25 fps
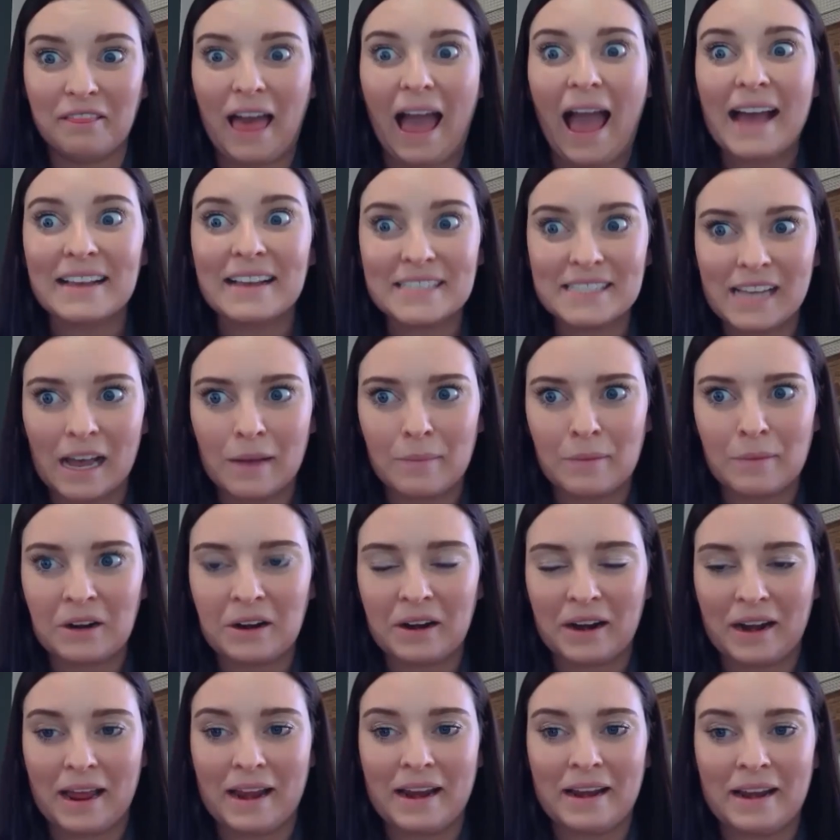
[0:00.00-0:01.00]
last
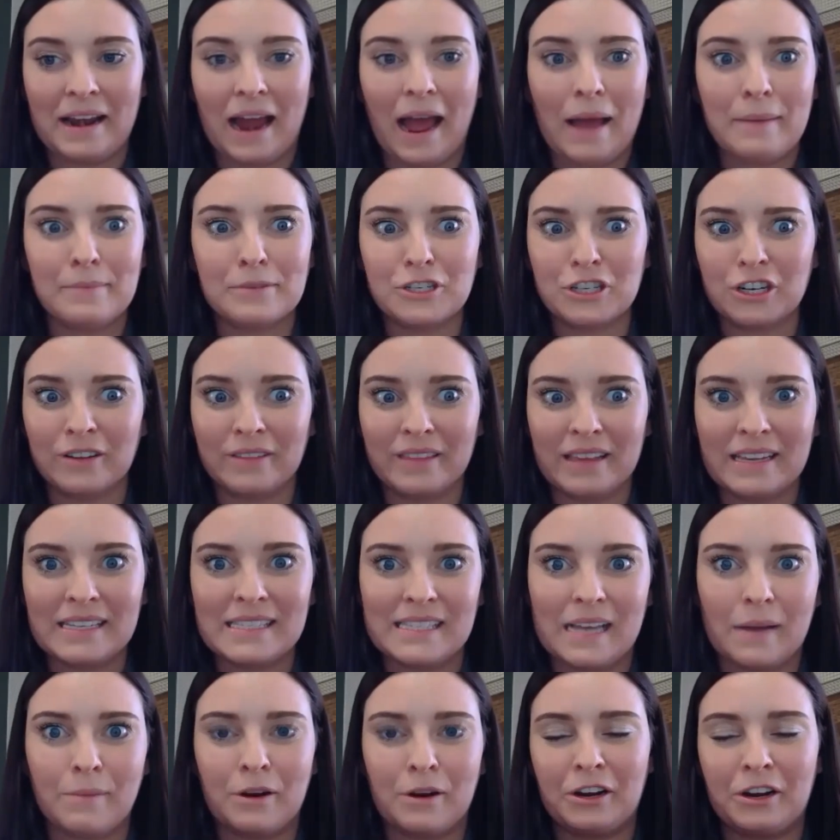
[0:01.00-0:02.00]
summer, and I'm sure this
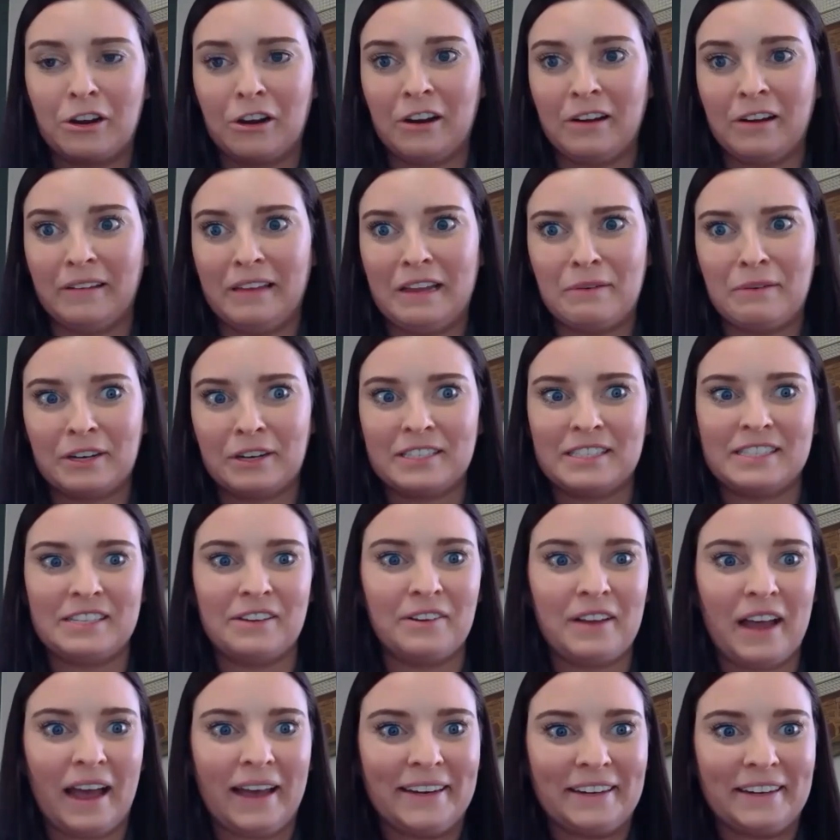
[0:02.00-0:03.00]
summer, currently we're
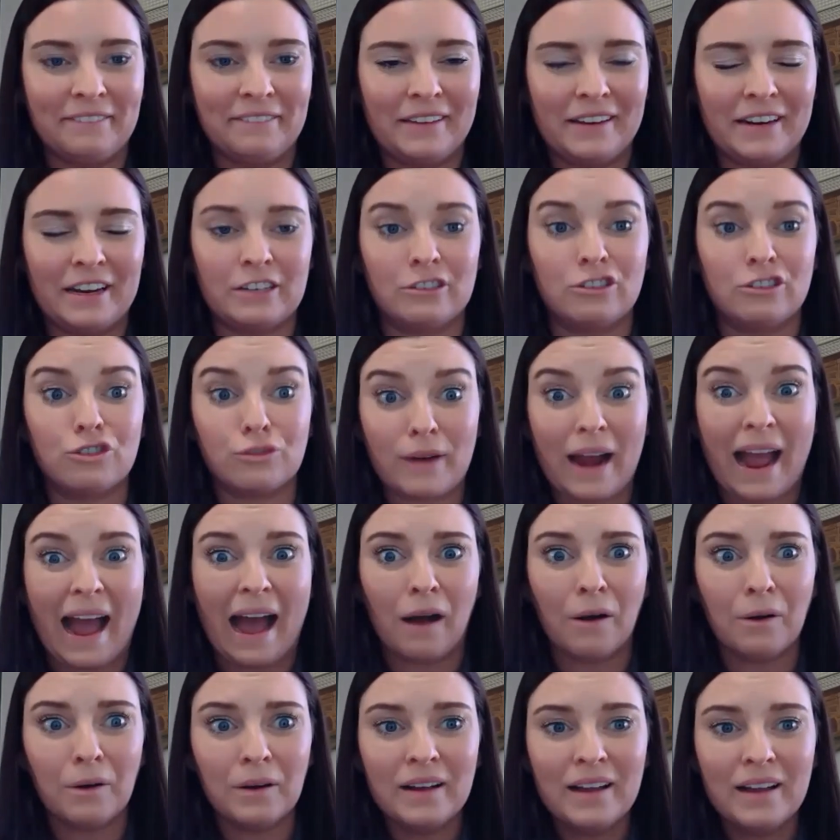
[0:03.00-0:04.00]
still kind of in a
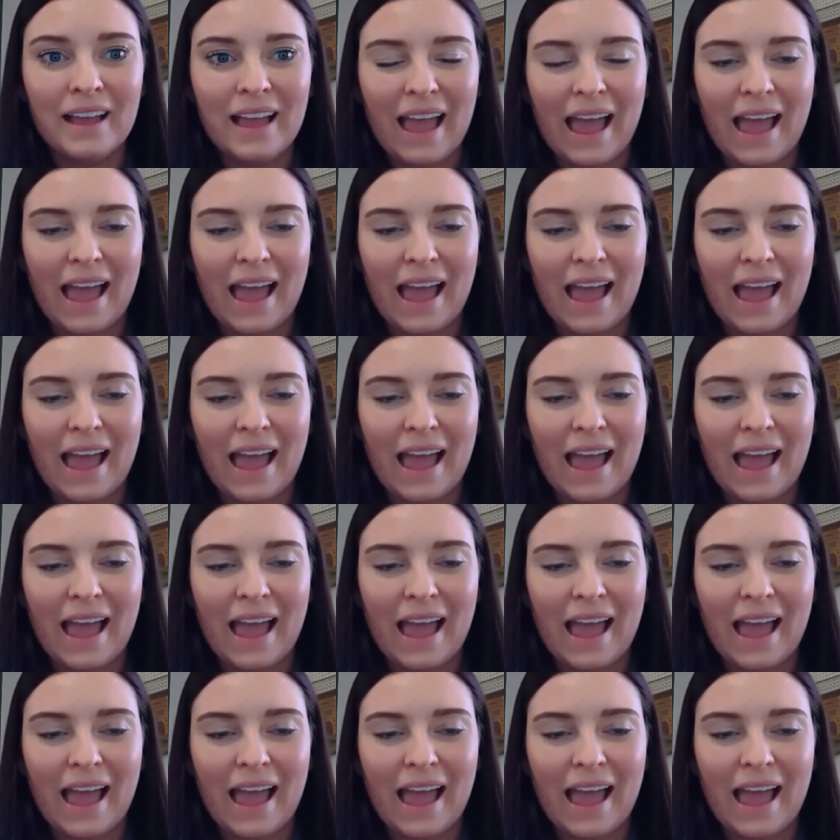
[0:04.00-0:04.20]
drought.